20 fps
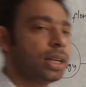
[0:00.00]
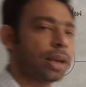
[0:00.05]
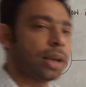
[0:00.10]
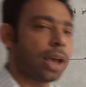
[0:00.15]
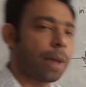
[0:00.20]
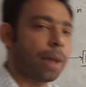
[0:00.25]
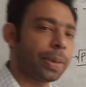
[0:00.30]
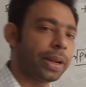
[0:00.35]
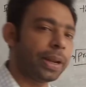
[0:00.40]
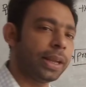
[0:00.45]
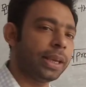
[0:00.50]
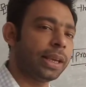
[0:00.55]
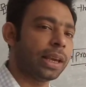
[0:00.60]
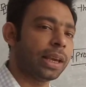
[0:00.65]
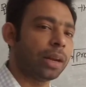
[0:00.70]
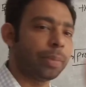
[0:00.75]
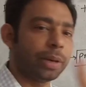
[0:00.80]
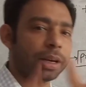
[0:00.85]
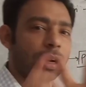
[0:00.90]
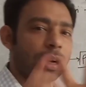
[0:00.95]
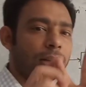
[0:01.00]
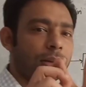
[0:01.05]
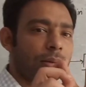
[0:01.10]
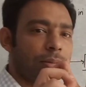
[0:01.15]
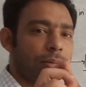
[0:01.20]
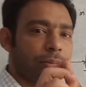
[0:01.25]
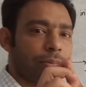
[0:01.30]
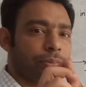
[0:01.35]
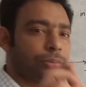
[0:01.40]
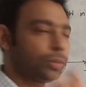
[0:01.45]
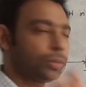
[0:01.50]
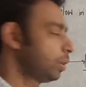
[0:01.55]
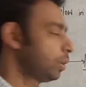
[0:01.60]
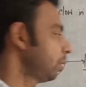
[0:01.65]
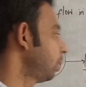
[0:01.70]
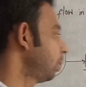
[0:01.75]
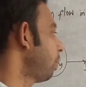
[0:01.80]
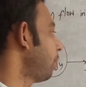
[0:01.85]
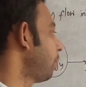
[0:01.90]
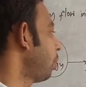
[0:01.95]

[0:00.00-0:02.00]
happening can be done. Number